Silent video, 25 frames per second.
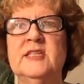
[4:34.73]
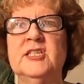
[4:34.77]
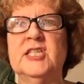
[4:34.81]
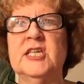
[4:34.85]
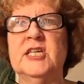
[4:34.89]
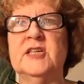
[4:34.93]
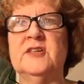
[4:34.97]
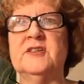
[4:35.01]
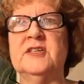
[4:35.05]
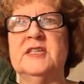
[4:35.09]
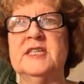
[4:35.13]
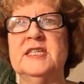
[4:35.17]

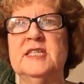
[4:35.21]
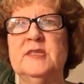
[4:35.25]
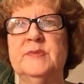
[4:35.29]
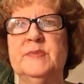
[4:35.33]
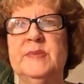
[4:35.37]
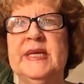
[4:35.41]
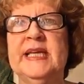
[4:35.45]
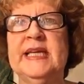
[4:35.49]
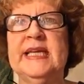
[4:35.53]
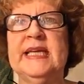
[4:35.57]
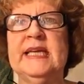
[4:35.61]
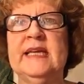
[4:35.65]
generally
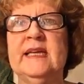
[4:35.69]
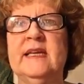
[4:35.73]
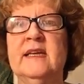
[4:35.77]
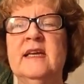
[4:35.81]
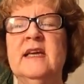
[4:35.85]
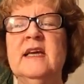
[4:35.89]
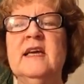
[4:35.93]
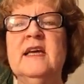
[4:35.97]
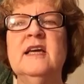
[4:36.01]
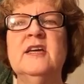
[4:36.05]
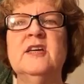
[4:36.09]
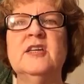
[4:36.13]
speaking.
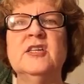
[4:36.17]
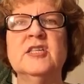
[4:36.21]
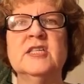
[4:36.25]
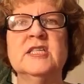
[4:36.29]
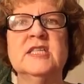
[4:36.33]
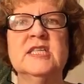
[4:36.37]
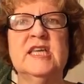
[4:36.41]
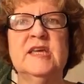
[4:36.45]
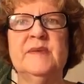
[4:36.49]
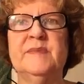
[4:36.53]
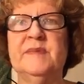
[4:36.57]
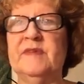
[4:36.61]

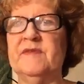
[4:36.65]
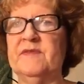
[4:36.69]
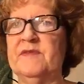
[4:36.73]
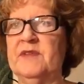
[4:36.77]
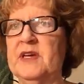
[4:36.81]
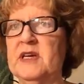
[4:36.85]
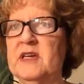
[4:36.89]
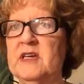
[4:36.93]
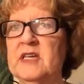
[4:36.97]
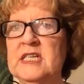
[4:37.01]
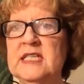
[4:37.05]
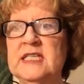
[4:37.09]
Just keep it
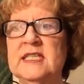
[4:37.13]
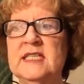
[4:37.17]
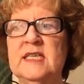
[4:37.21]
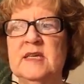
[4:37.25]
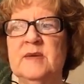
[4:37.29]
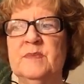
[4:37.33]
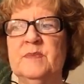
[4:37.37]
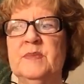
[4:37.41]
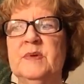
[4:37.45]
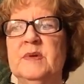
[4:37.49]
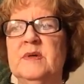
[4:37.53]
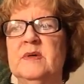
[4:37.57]
very
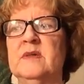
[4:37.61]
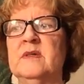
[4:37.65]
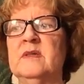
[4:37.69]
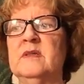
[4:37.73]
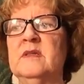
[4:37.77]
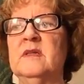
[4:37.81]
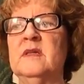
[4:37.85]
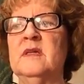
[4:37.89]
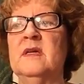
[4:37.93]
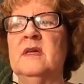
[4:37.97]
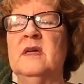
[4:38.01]
simple.